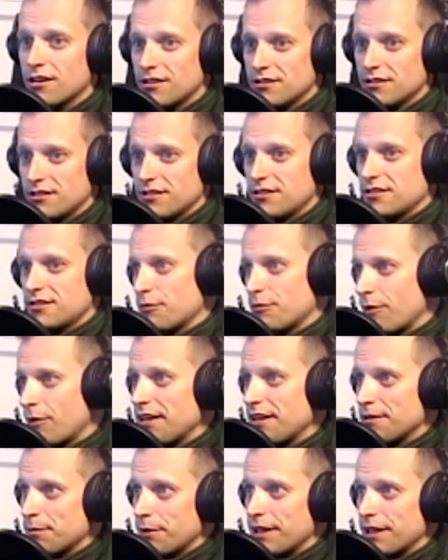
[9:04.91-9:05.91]
to rent a
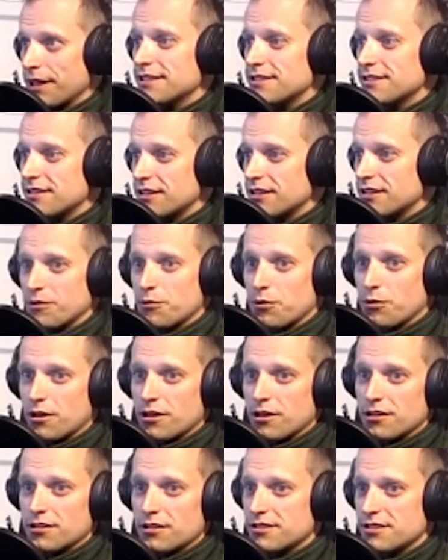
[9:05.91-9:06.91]
place than they
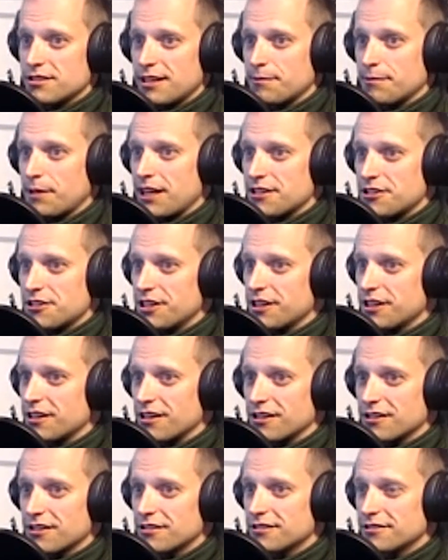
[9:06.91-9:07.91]
were this time last year,
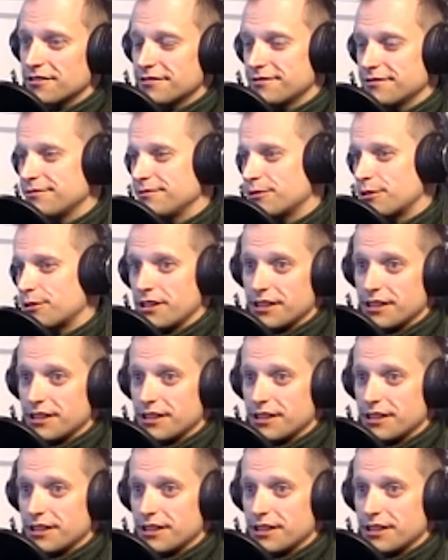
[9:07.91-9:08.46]
or at least